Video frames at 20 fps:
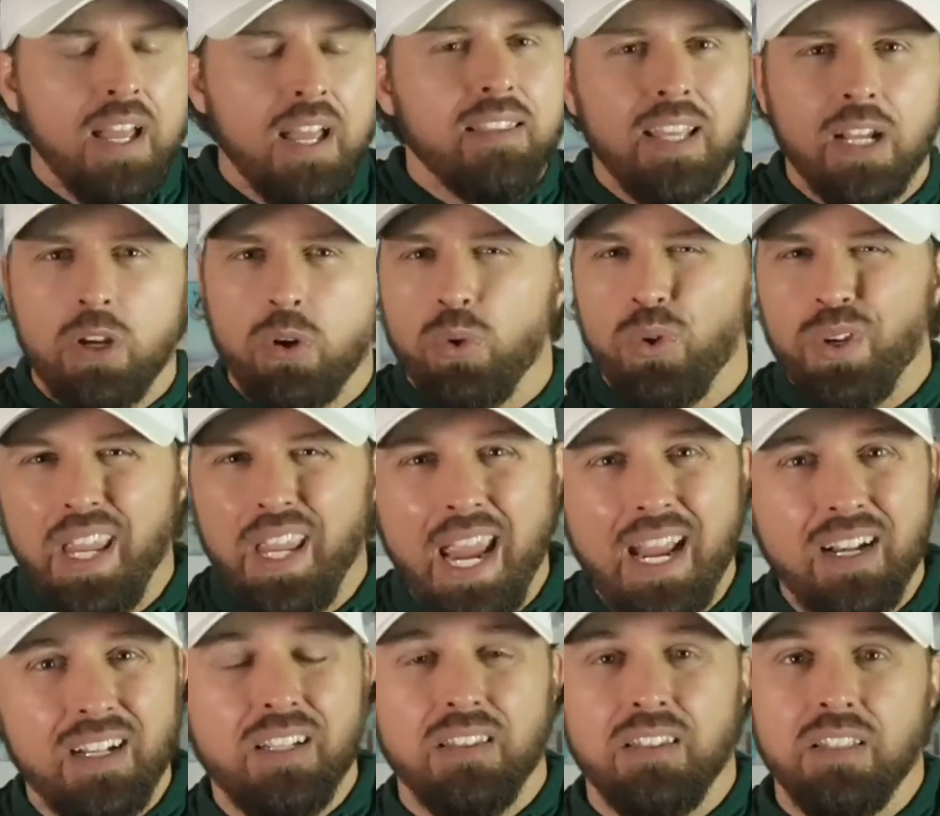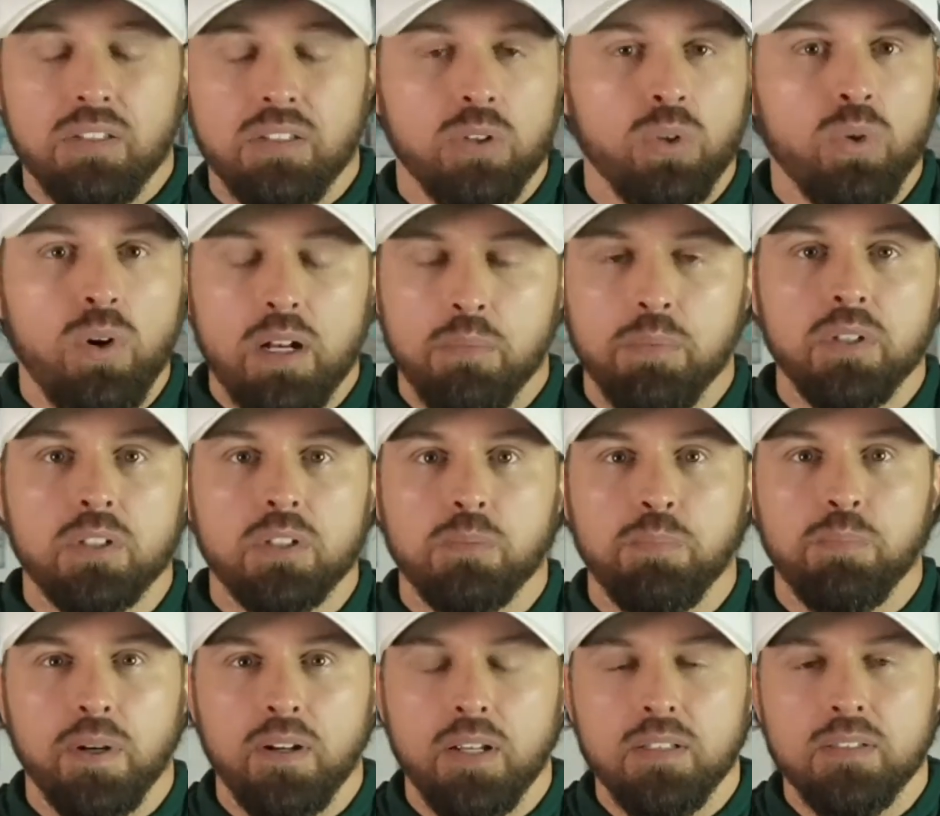that created this incredible
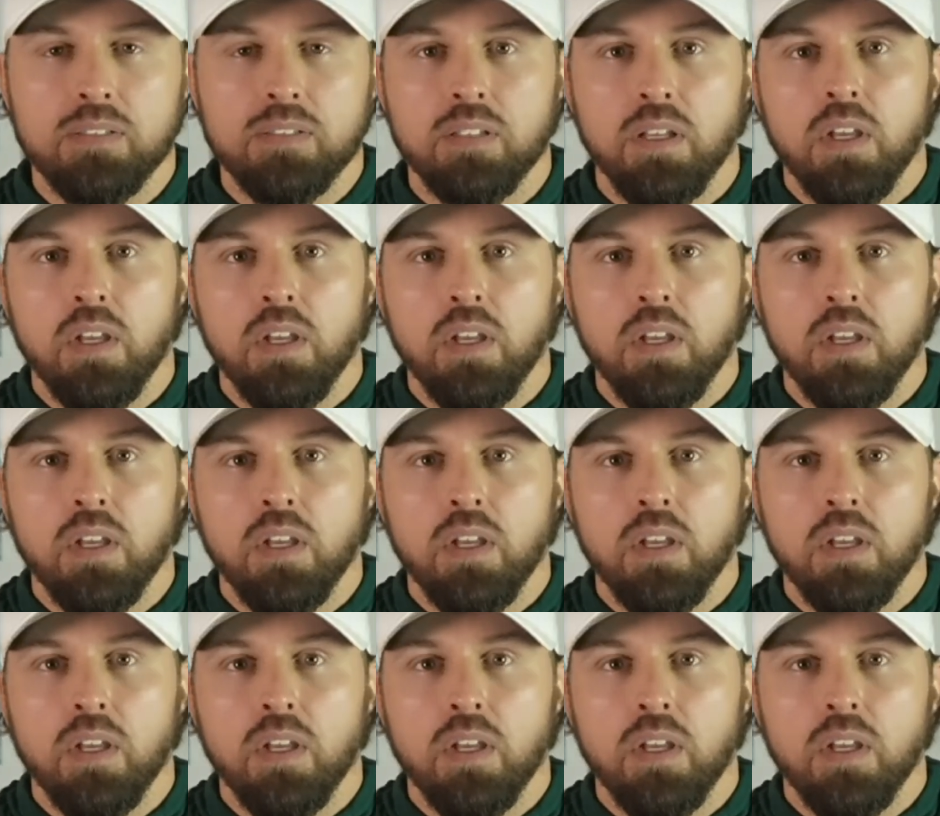experience,